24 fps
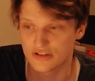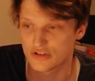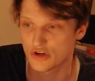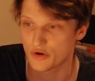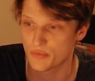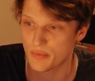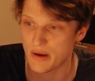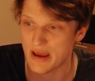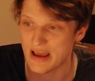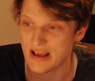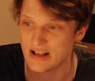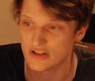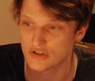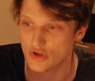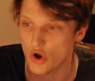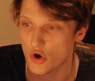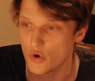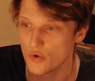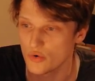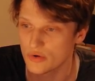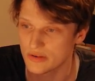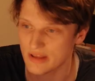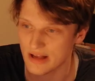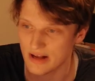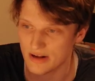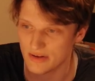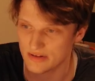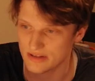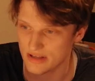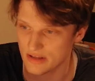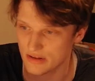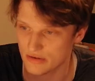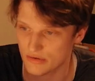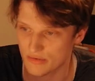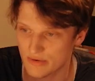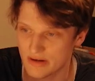So you're paying
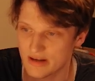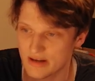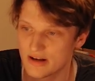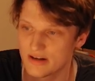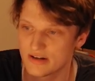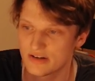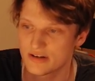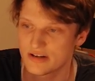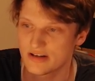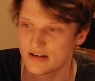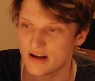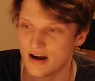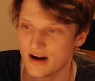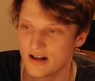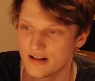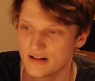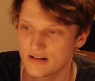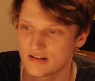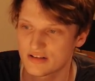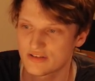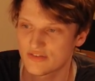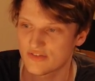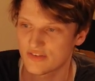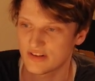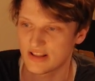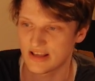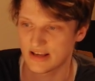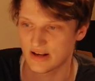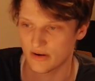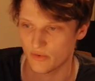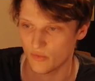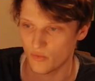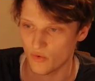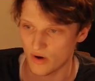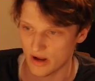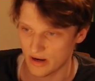$2,300 for like
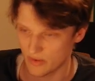what,